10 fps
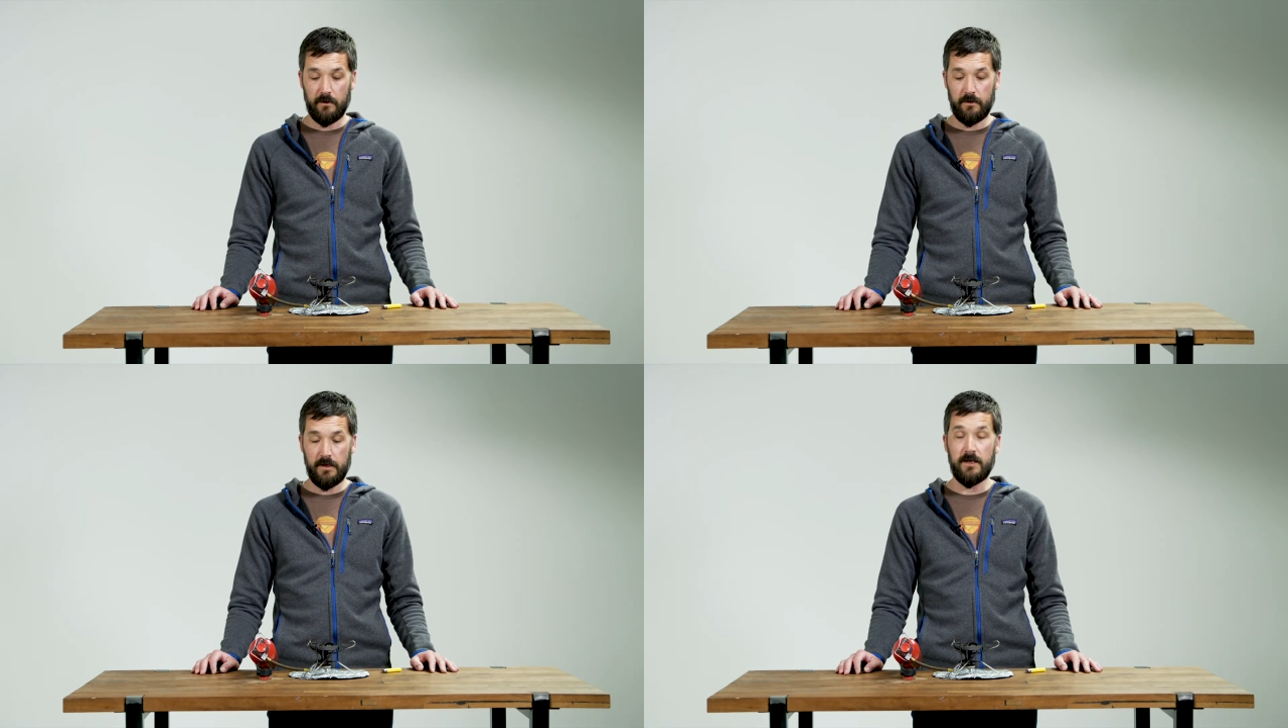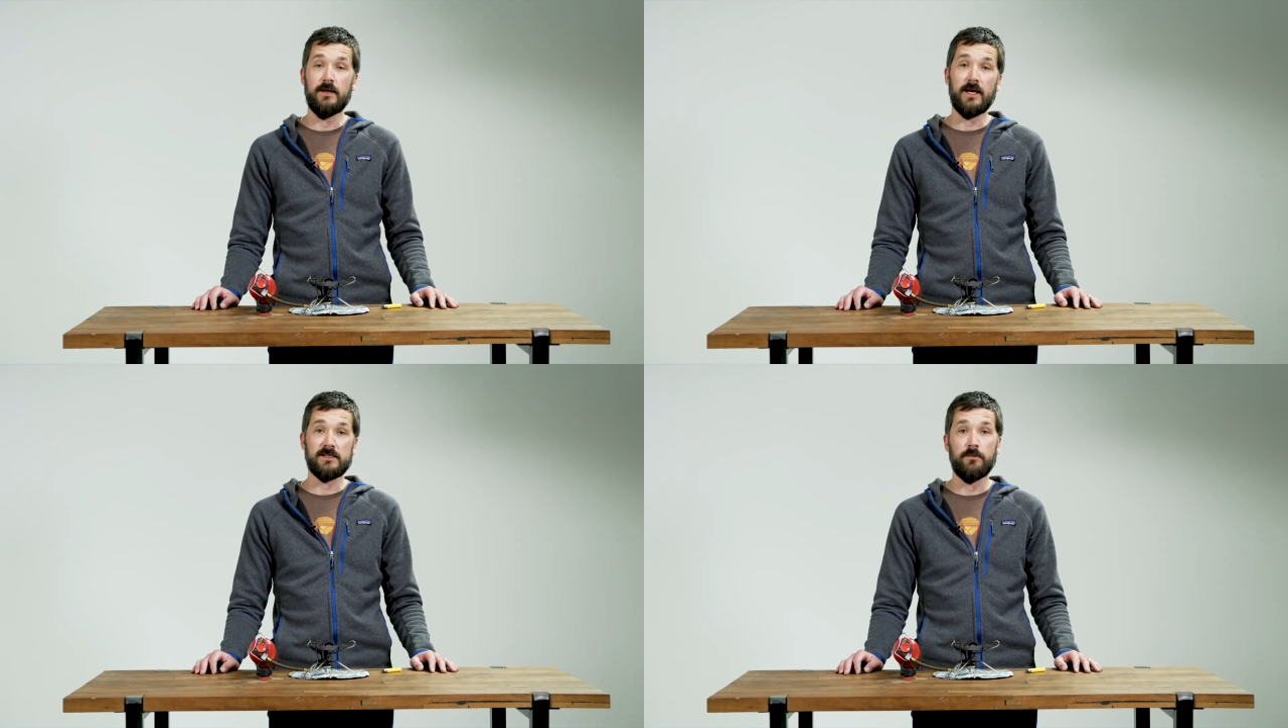the
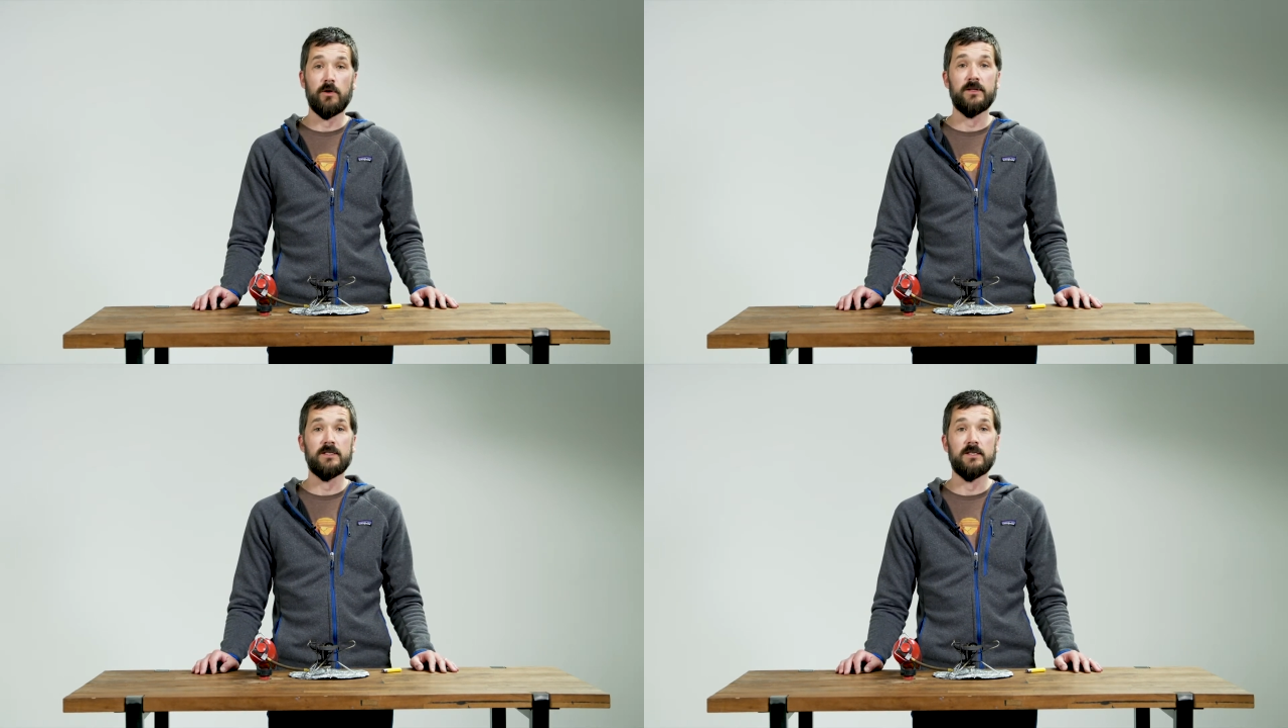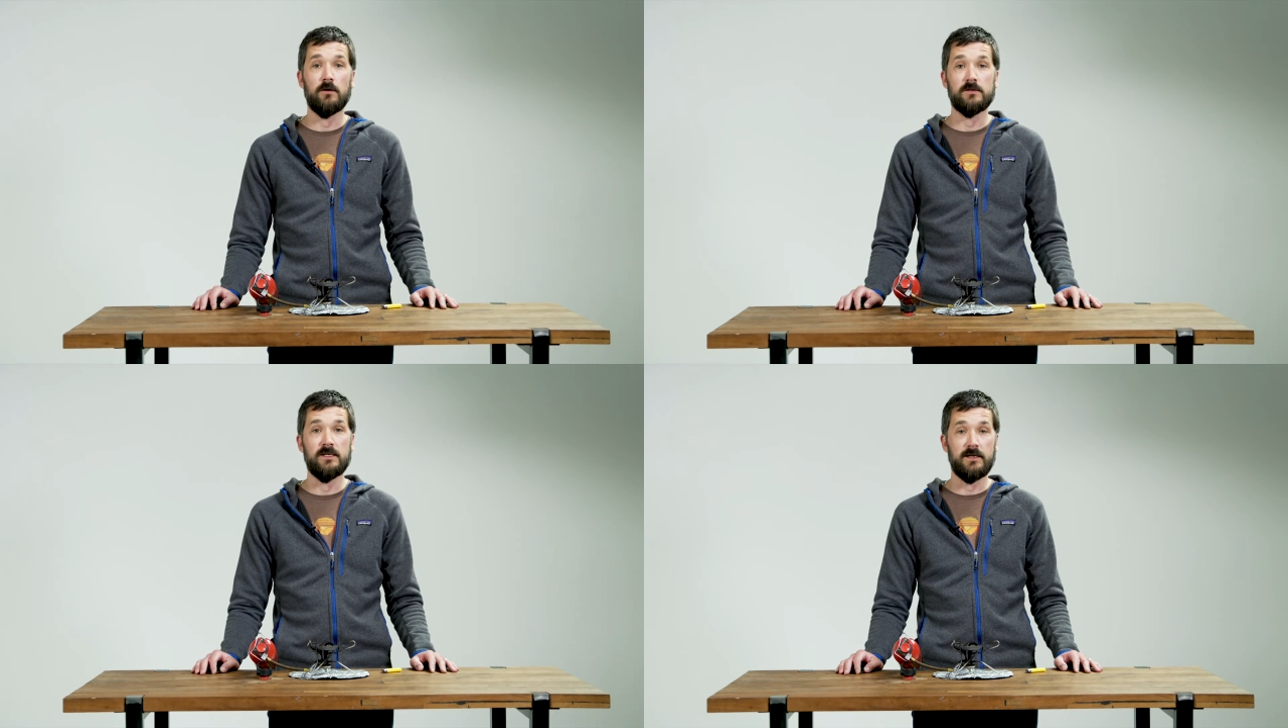next important thing to
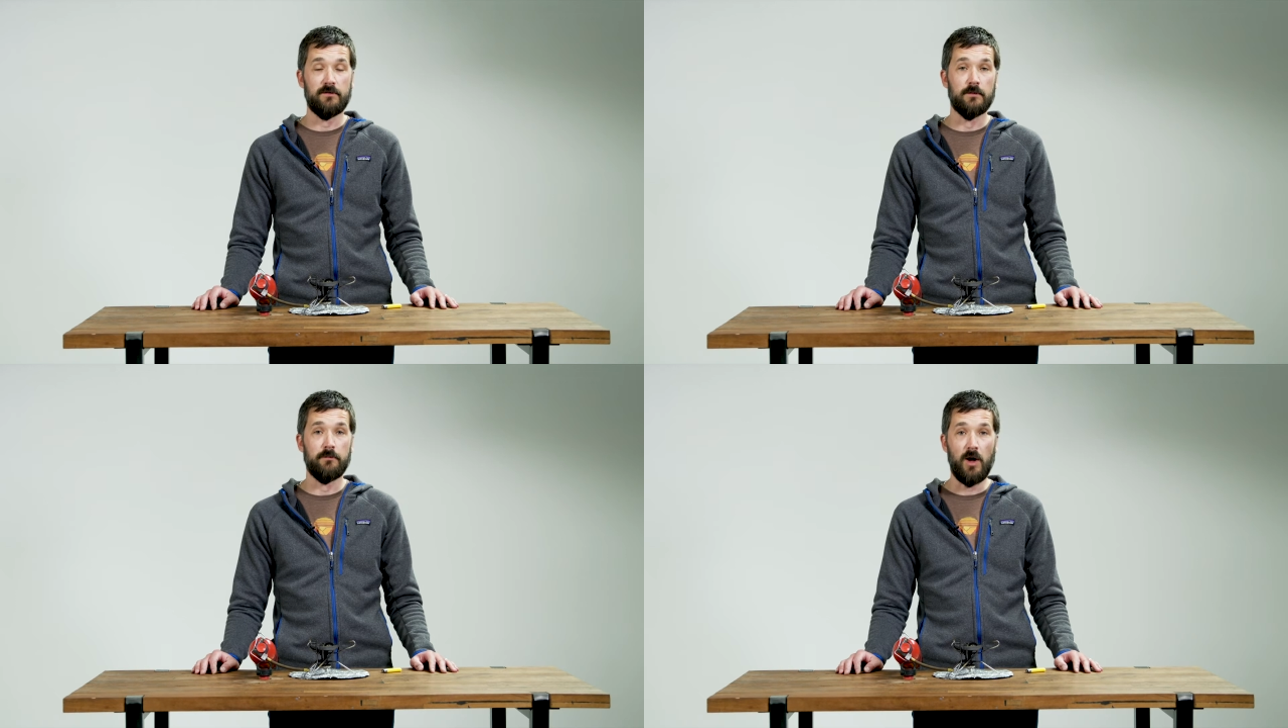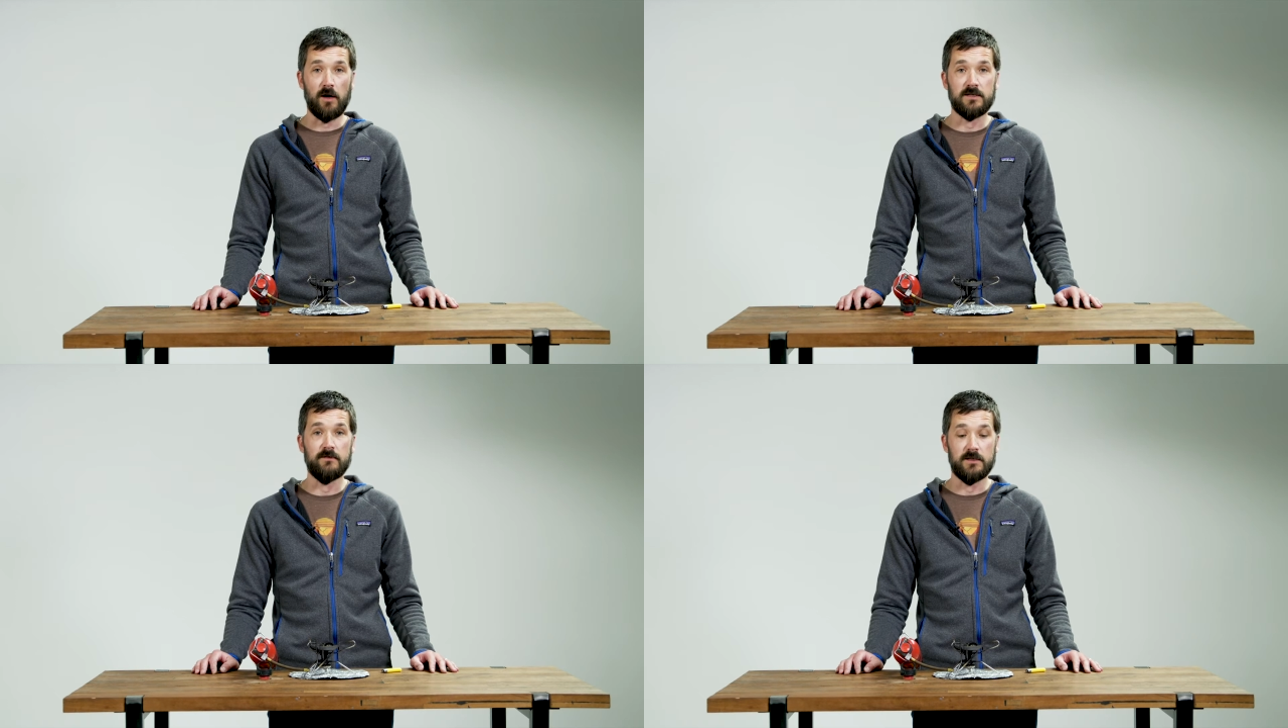know is the different
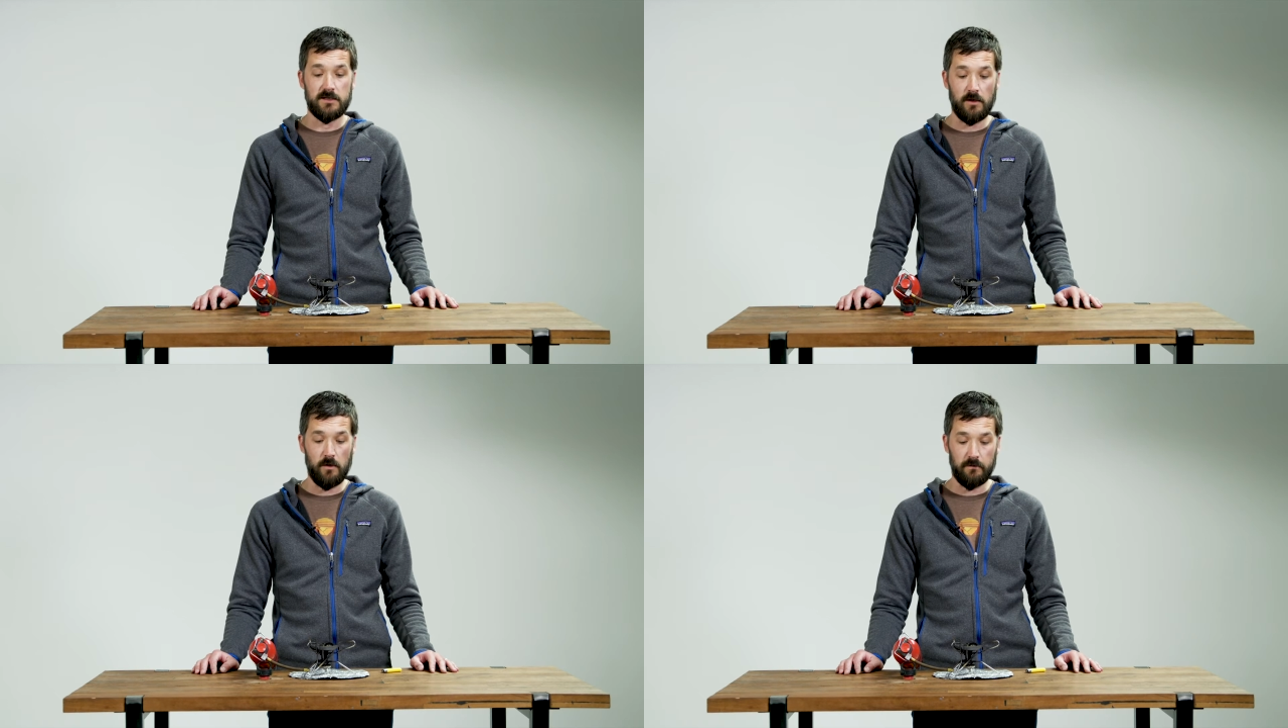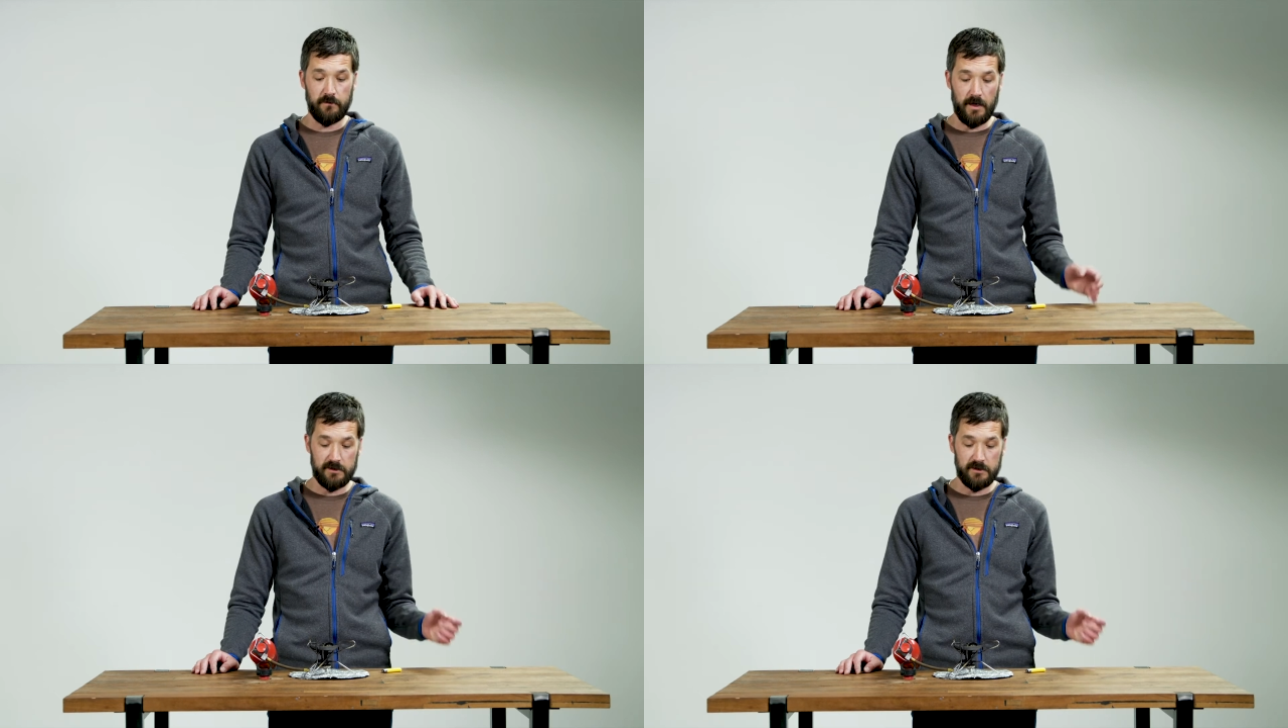parts of the stove.